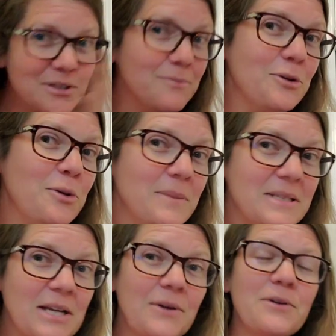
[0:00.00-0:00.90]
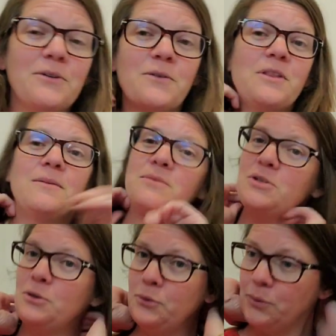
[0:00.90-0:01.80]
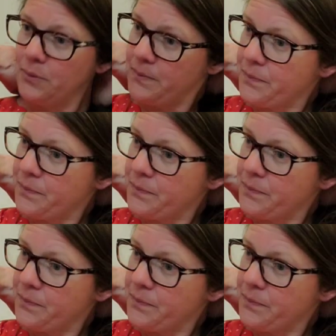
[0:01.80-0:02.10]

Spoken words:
some new material for them to